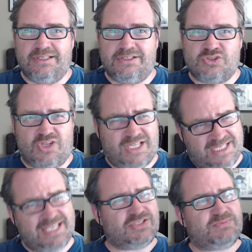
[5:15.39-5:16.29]
It's not like,
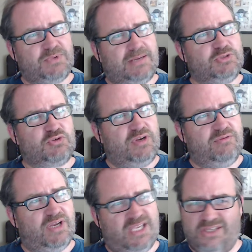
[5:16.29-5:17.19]
yeah, just become a
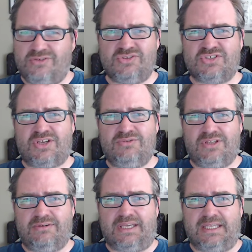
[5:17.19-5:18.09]
screenwriter, you can just go
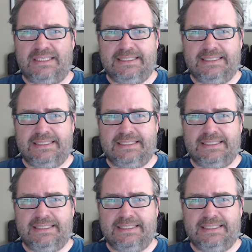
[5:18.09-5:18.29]
do it.